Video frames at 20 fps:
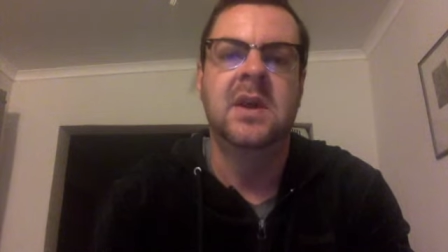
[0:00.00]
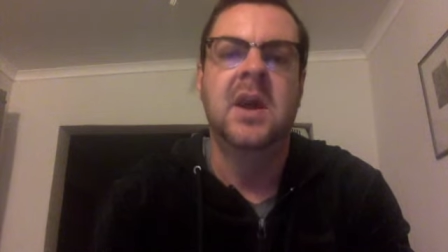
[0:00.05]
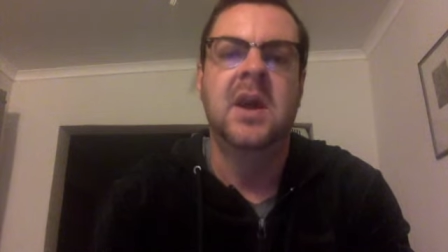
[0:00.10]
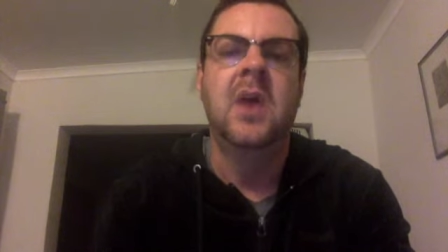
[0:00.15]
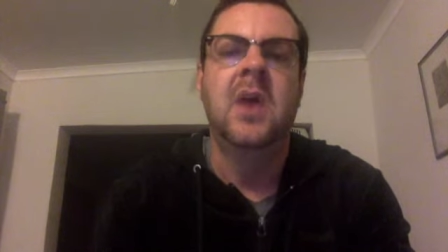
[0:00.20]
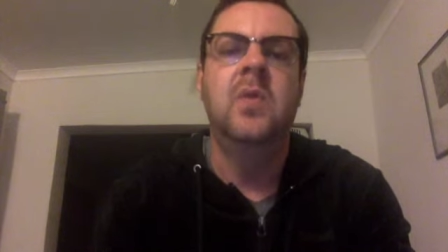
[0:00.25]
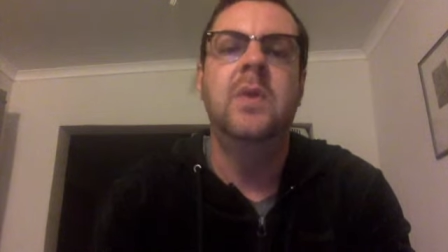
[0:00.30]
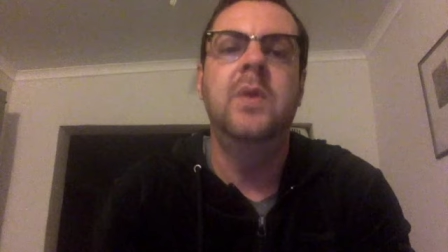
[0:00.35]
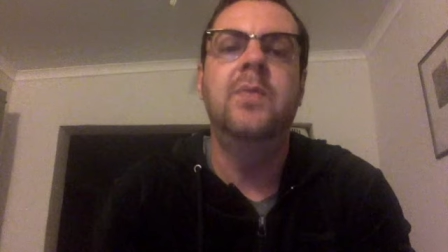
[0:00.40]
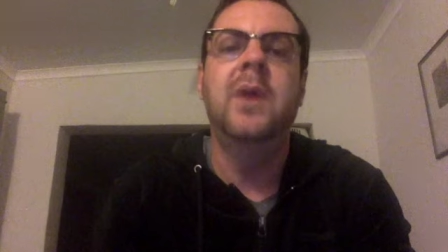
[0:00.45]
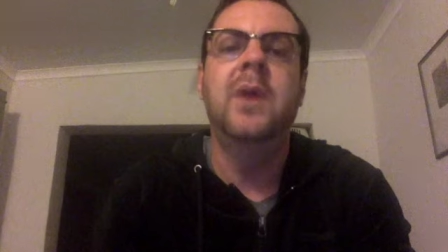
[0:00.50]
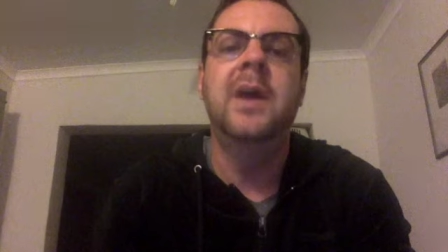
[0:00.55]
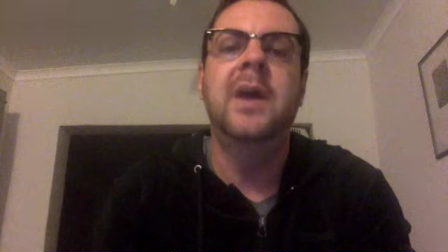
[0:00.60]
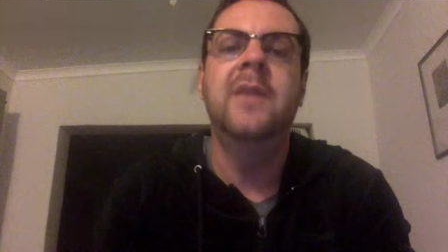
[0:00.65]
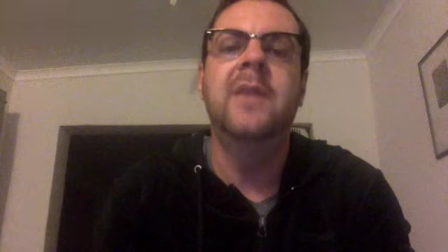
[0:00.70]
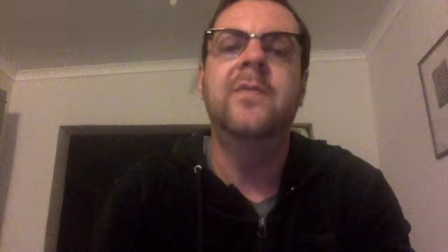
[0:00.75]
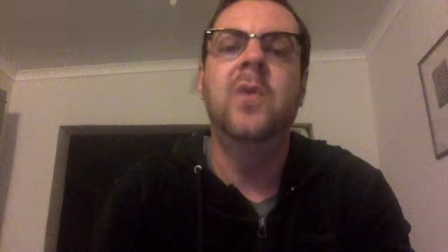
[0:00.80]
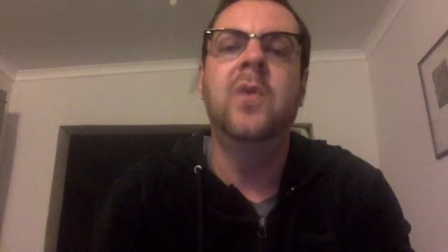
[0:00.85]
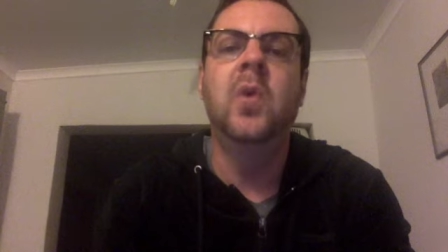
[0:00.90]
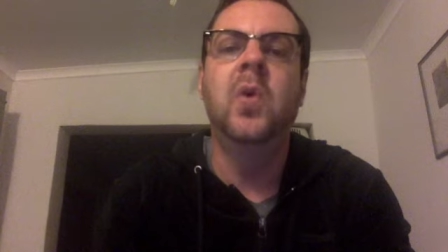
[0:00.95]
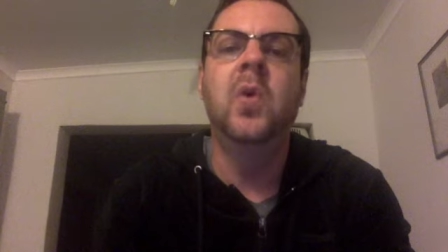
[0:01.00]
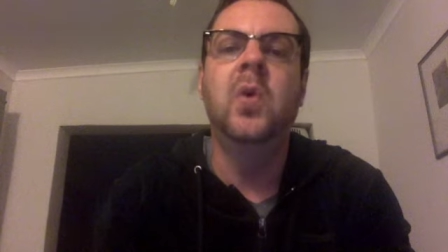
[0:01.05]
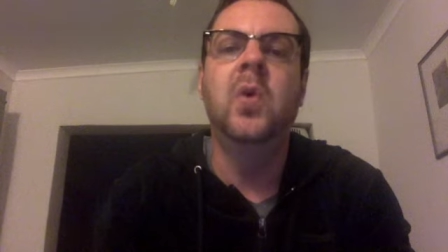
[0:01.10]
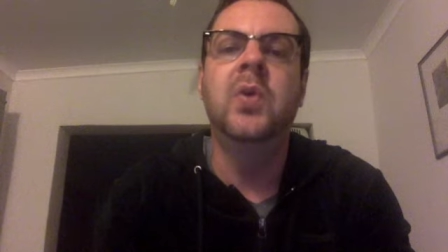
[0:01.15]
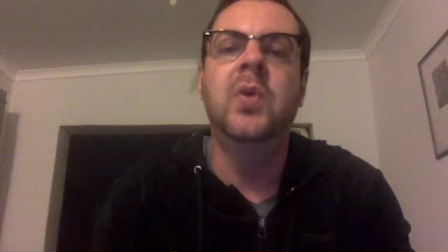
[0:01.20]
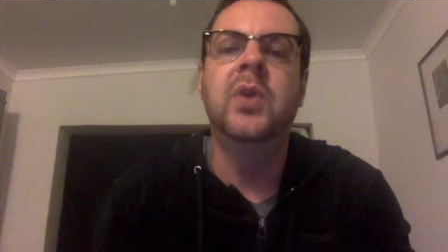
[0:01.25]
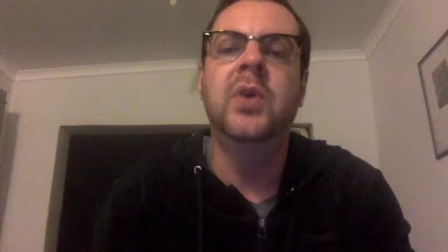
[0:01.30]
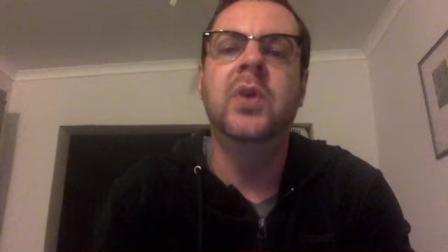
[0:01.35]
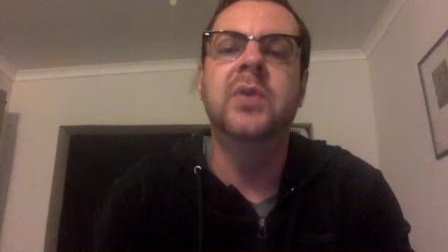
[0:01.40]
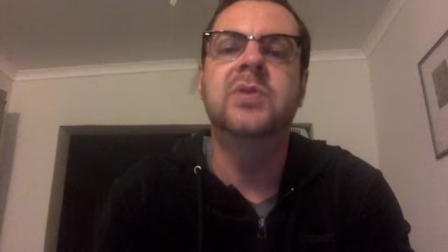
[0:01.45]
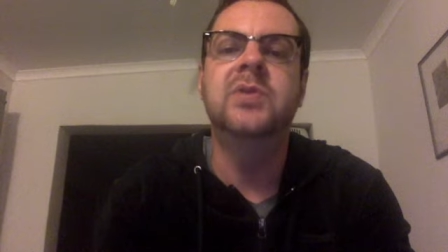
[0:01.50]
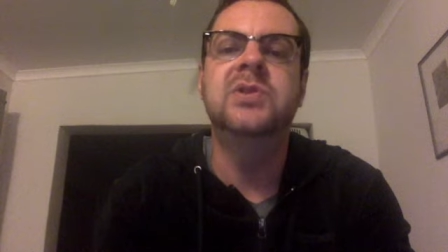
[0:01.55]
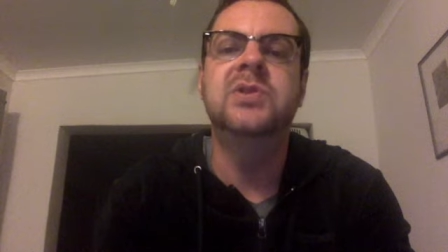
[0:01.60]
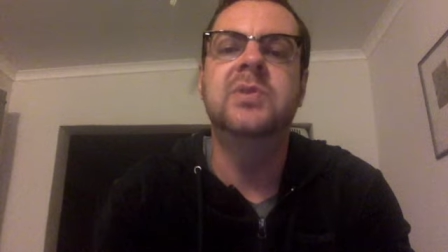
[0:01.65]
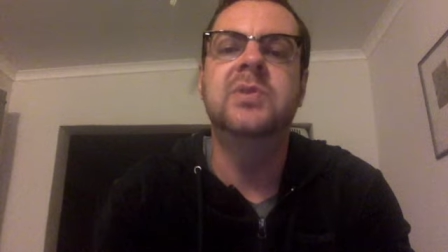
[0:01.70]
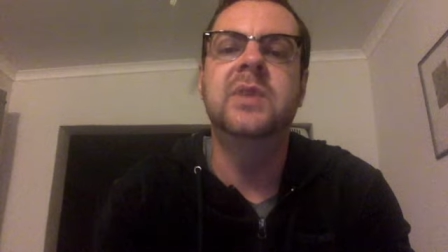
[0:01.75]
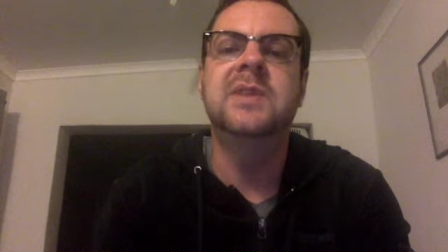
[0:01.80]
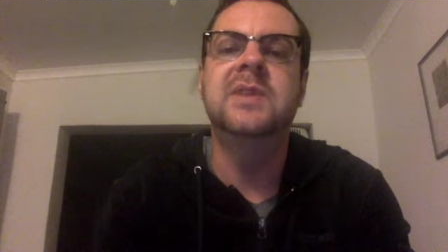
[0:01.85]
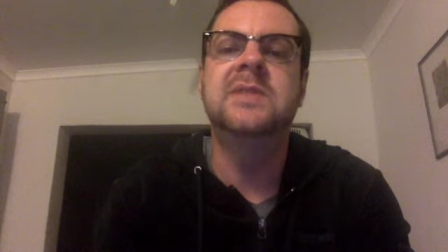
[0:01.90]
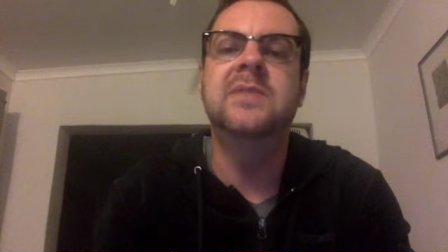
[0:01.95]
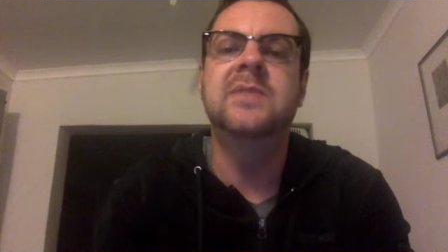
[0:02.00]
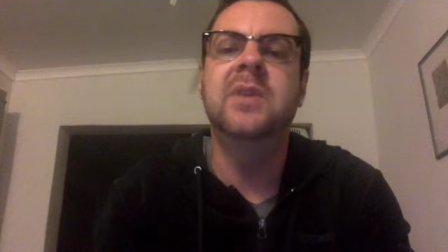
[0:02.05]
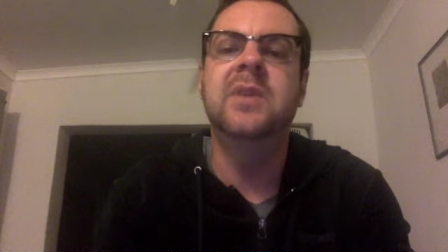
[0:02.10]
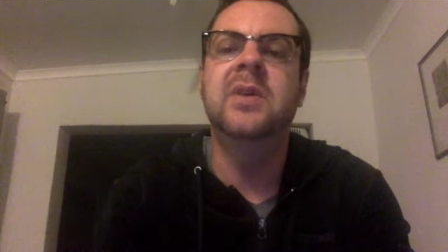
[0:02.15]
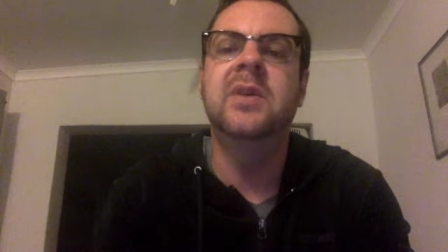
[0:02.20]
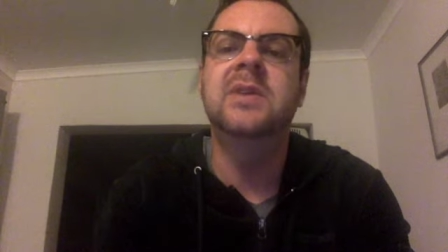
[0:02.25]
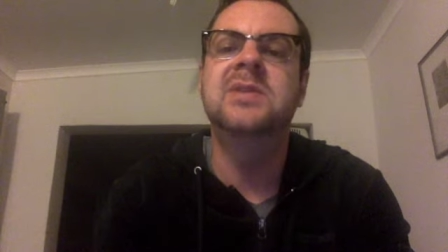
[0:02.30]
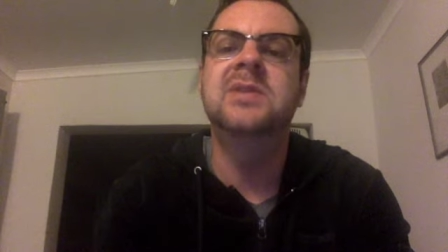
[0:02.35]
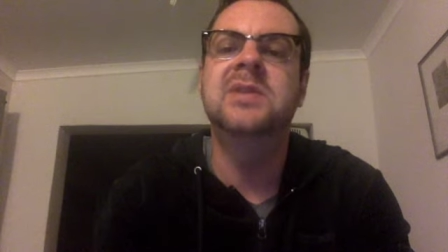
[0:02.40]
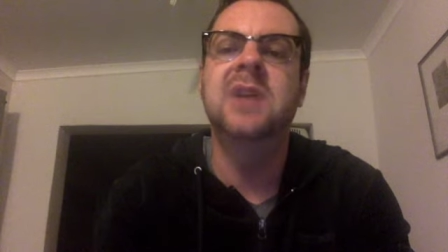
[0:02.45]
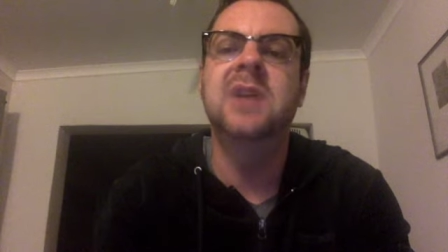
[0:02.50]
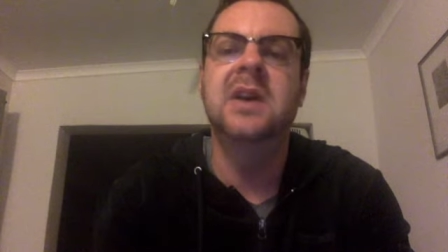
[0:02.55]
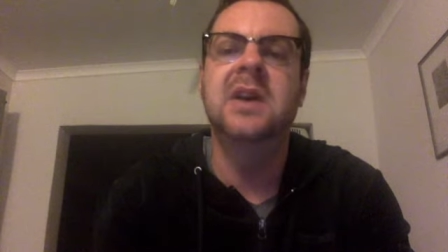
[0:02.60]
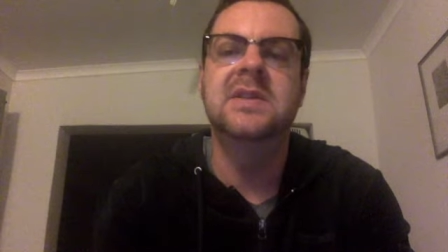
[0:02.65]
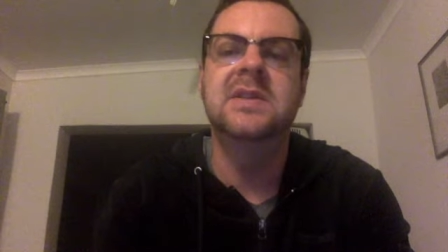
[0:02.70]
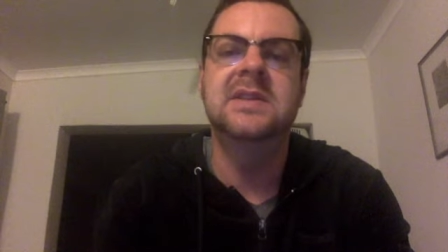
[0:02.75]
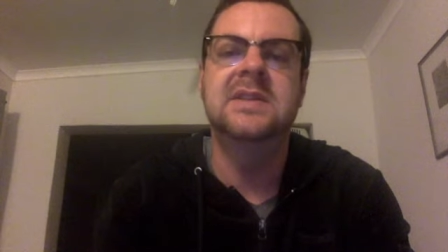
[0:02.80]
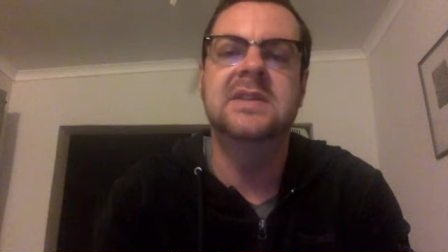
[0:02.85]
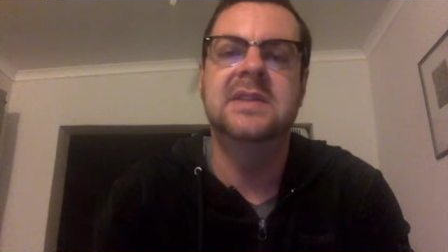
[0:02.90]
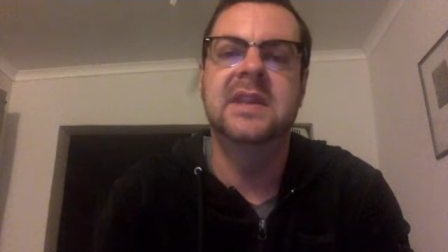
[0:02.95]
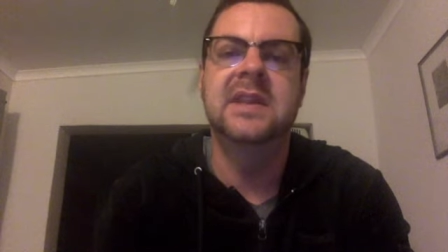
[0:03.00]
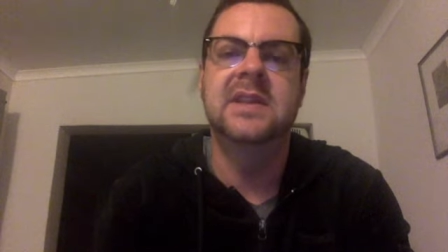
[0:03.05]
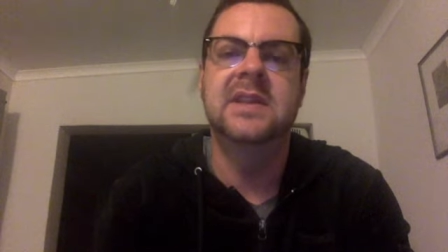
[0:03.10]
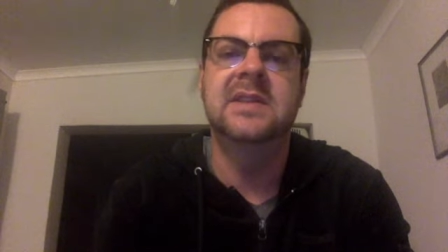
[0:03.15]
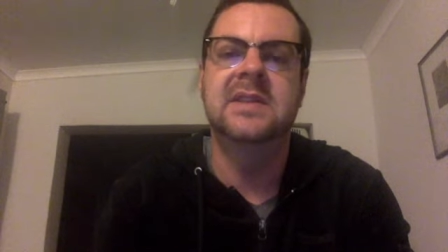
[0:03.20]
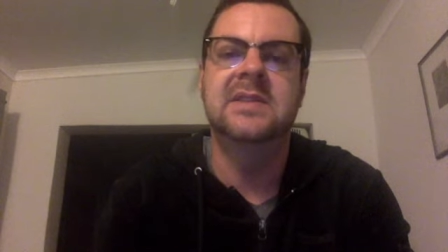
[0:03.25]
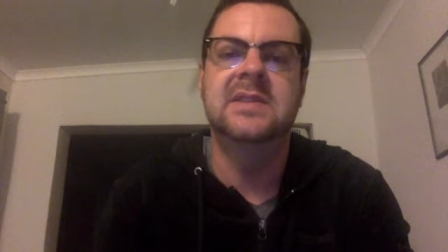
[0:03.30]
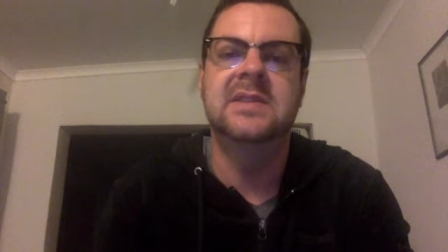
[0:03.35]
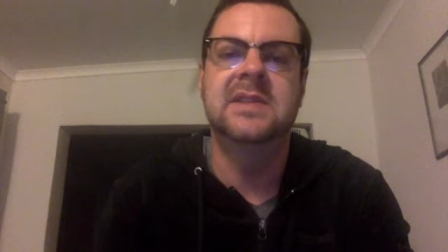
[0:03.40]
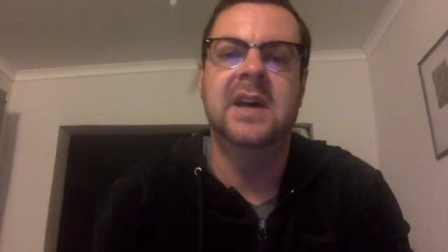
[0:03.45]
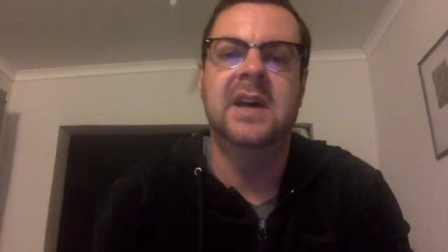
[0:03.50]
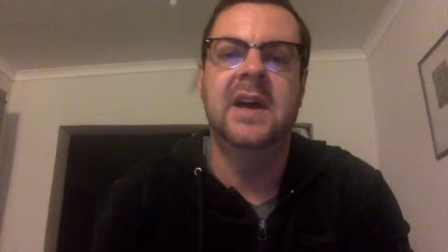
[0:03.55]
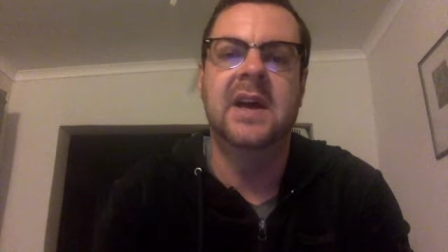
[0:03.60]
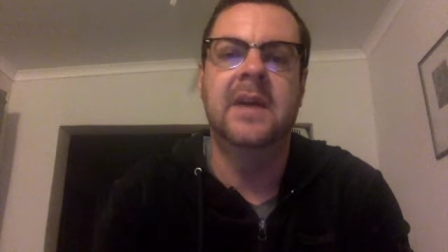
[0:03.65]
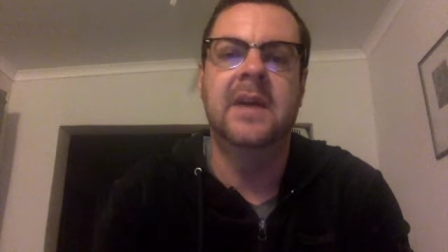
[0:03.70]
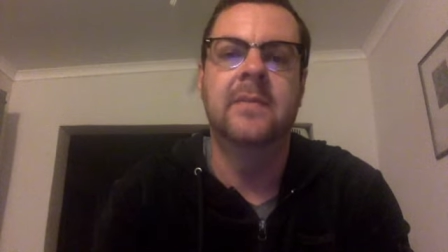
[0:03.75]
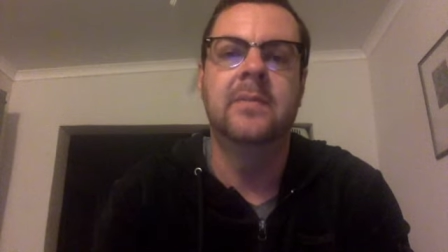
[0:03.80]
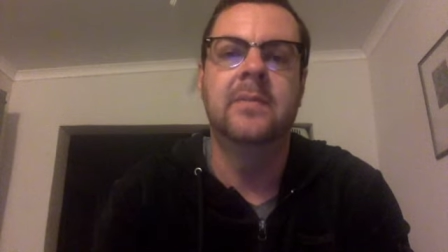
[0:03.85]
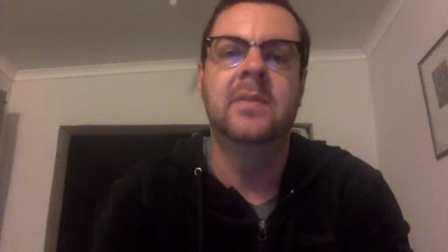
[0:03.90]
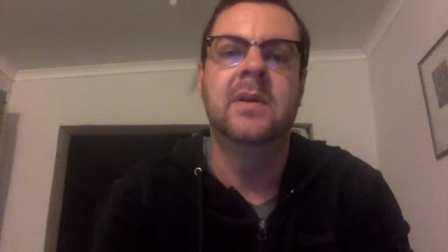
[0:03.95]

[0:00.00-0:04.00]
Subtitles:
We pray for all those who experience losses at this time.